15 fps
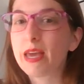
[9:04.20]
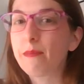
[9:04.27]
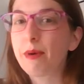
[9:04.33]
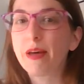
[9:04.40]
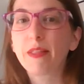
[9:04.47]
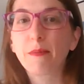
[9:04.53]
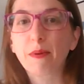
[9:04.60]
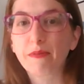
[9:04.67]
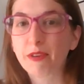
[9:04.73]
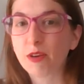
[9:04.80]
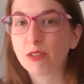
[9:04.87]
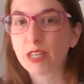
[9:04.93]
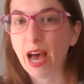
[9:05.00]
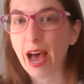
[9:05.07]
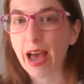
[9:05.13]
email them a
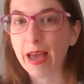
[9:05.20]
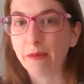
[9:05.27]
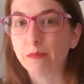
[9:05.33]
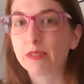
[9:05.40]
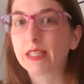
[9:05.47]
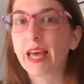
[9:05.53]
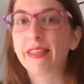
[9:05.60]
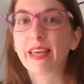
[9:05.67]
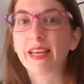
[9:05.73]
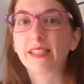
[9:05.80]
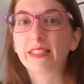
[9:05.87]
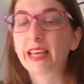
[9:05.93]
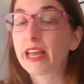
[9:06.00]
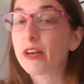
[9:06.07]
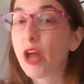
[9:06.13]
few times and they
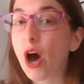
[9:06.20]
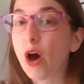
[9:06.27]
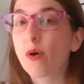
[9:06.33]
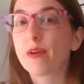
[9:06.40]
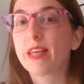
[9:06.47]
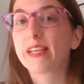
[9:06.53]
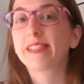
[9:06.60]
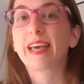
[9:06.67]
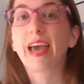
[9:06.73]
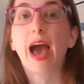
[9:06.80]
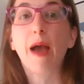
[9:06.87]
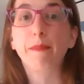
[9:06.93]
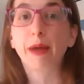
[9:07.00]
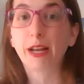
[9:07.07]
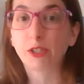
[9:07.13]
say no, or they say,
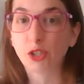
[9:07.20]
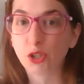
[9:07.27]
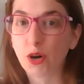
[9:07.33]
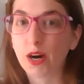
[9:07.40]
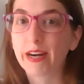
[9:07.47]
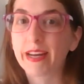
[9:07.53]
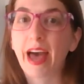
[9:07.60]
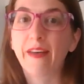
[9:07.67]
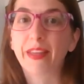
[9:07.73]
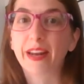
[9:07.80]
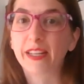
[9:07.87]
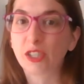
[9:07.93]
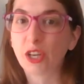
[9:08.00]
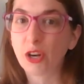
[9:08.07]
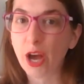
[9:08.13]
I'm not sure, count
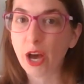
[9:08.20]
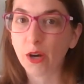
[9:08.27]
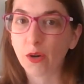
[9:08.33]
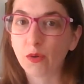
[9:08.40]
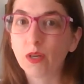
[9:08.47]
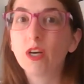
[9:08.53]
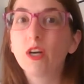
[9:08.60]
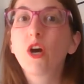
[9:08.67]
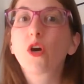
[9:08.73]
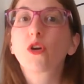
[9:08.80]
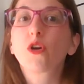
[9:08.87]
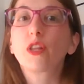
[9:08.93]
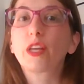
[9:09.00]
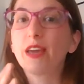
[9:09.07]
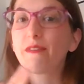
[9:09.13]
that as a no.
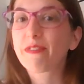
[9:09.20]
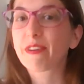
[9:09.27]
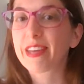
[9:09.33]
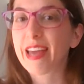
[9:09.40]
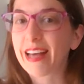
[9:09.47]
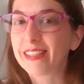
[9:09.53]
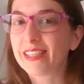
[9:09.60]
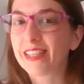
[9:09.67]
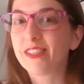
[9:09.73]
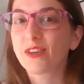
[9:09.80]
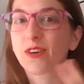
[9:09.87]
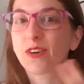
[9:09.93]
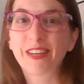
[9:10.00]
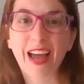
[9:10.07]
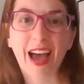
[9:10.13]
You're looking for yeses
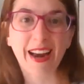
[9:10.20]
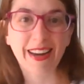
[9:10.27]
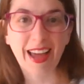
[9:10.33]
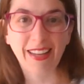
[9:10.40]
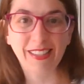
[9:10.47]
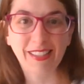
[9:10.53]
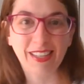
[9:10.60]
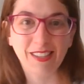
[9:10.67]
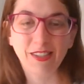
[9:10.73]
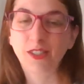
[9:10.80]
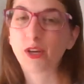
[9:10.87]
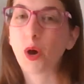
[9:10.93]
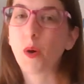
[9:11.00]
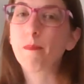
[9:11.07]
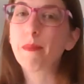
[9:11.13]
or not yeses.
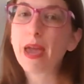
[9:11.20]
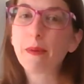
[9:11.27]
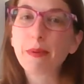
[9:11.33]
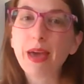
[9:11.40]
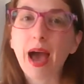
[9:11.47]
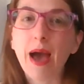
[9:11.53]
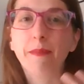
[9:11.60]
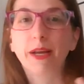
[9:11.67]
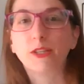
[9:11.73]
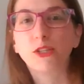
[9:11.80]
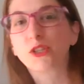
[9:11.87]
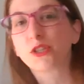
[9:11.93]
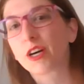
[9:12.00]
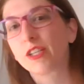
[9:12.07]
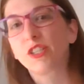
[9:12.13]
So maybe I'm not
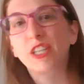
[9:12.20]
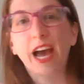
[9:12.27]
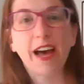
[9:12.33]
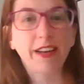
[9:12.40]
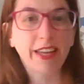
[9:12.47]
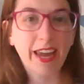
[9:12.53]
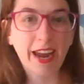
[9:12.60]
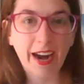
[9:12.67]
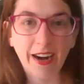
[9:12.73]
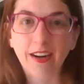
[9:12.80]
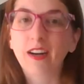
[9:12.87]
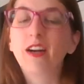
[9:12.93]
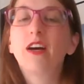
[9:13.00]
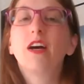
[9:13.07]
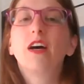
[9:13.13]
sure, childcare,
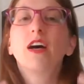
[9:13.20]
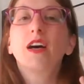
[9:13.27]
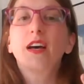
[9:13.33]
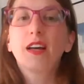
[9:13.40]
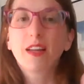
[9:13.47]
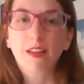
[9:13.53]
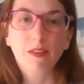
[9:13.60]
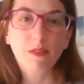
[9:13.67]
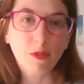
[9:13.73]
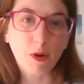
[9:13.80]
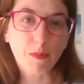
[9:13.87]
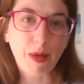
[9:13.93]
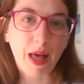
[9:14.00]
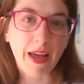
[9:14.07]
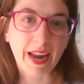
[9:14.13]

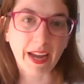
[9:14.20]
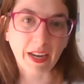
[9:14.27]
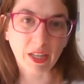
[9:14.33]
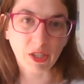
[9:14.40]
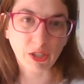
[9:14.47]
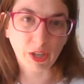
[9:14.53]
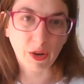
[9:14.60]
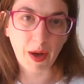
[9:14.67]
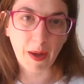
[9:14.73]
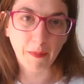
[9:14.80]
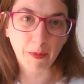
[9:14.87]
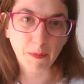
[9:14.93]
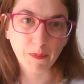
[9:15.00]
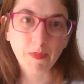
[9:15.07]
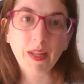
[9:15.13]
they're probably not going to show up.
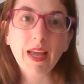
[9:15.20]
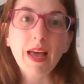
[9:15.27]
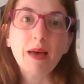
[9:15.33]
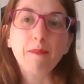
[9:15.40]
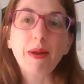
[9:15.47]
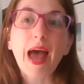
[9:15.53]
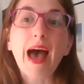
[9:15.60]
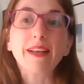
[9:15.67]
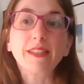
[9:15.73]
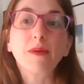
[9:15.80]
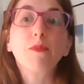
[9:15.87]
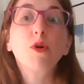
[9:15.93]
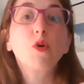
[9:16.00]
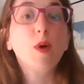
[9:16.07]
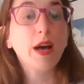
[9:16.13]
But ask
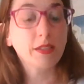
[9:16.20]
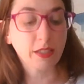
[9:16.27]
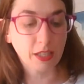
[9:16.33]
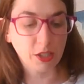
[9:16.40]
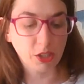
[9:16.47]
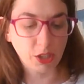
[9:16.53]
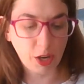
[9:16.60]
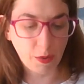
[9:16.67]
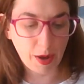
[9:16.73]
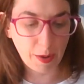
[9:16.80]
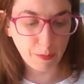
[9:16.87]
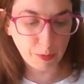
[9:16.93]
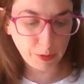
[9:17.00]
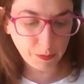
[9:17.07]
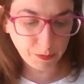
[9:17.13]
them who else can show up.